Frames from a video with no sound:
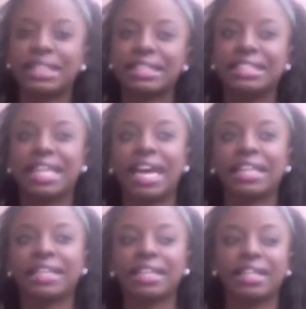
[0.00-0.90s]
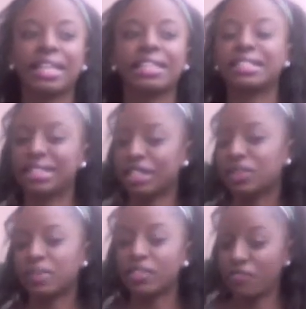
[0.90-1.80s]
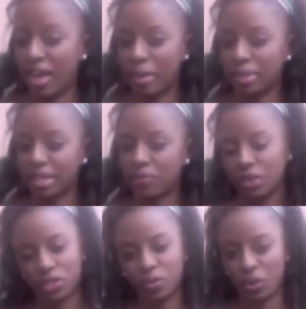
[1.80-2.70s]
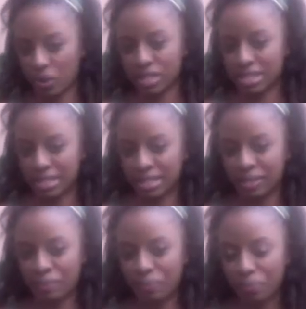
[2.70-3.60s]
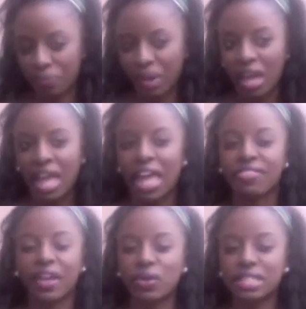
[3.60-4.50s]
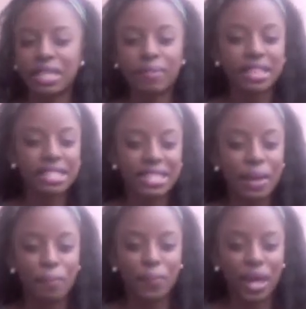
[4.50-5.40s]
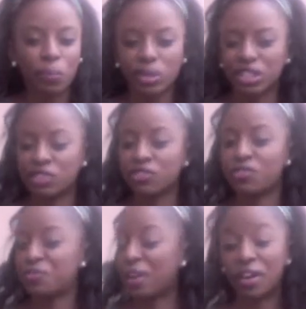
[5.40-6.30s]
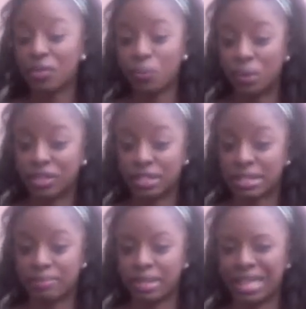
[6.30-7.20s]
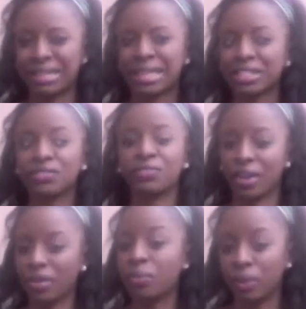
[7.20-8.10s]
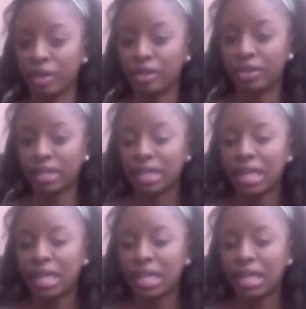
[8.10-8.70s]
not in sync with the family, which we all see. They don't sleep in the same bed, which is very weird to me. Like, that's very weird.